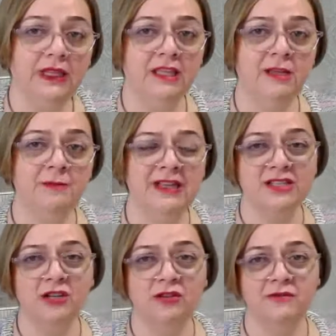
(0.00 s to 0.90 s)
It
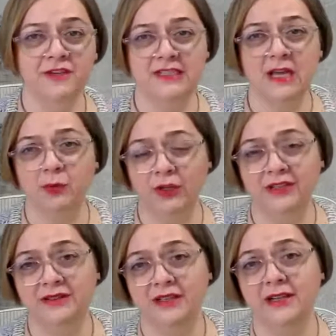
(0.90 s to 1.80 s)
depends on the visa
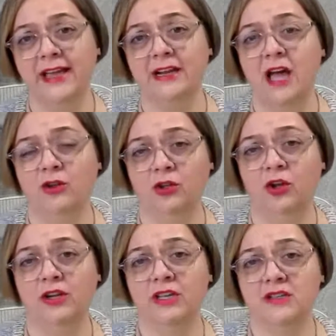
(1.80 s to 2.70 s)
bulletin and how
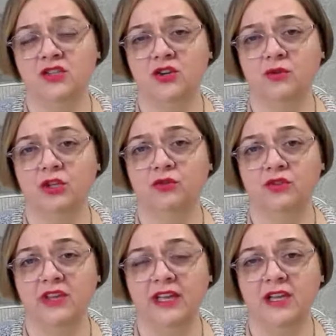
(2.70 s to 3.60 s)
long it's going
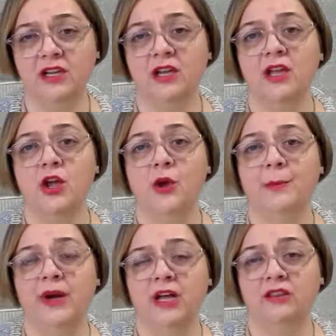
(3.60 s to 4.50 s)
to take.
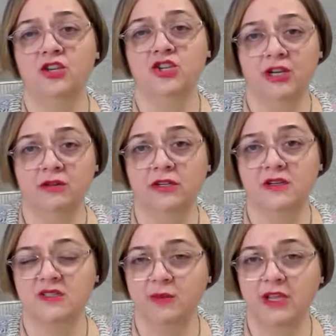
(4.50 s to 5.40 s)
But
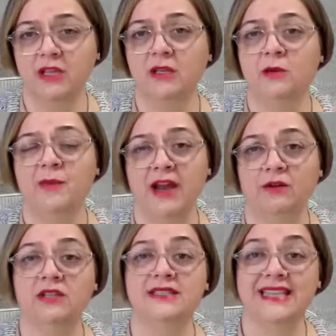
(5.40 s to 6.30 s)
generally speaking,
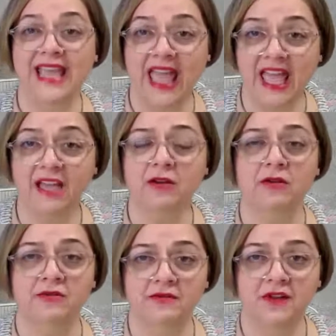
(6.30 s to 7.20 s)
parents can
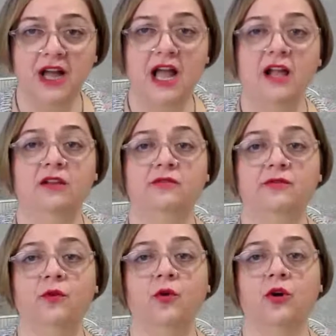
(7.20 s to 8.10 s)
file
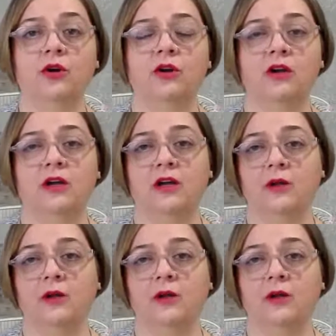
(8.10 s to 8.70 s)
for